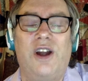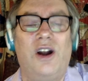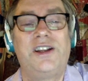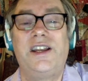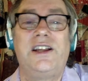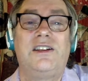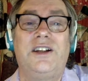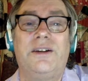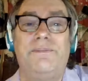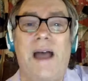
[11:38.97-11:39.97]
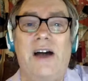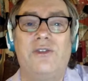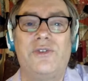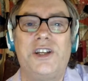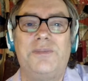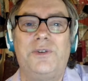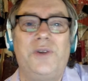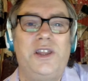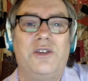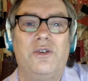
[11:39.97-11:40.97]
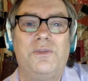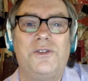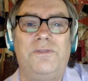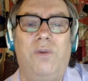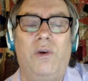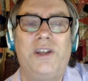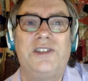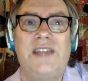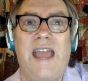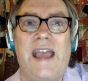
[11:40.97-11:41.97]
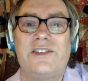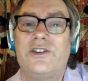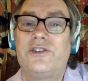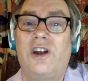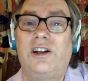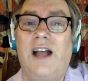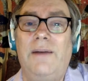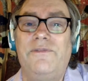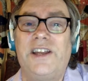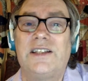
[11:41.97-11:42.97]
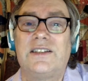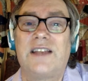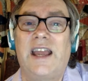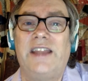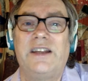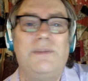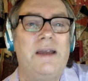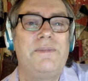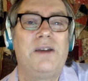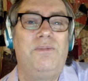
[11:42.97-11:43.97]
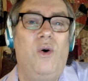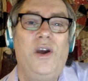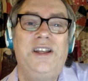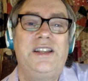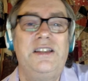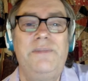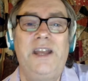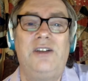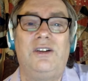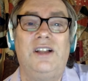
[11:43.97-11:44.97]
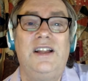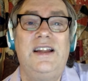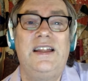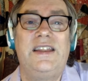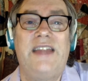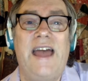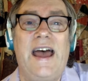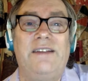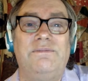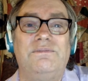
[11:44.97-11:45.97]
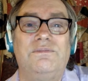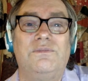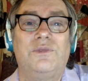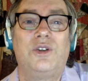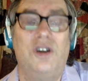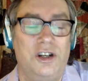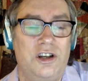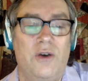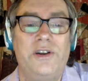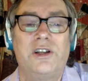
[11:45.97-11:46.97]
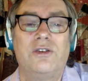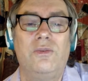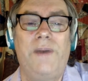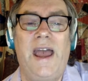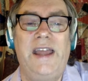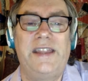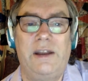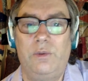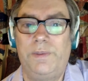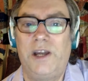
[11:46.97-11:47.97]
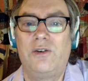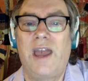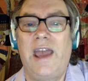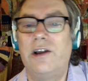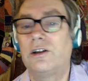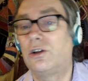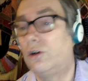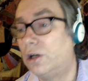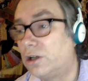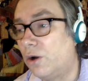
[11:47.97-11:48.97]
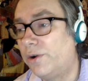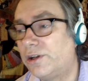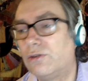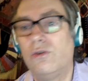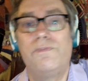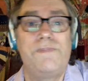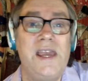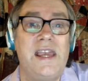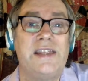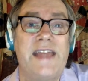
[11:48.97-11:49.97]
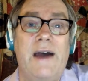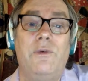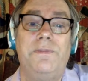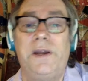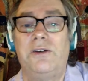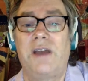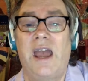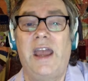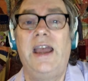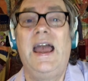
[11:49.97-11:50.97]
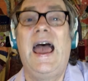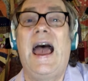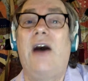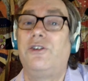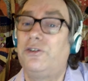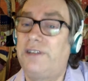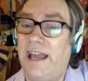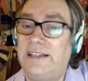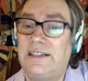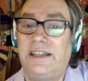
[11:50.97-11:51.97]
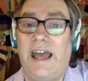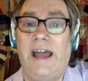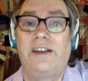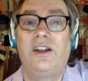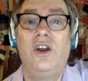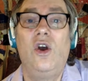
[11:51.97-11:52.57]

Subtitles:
there aren't any clear boundaries between the groups of points, the answers aren't obvious, and there might be a point in the middle that could go into group A and that would be okay, or it could go into group B and that would be okay. How do you test that?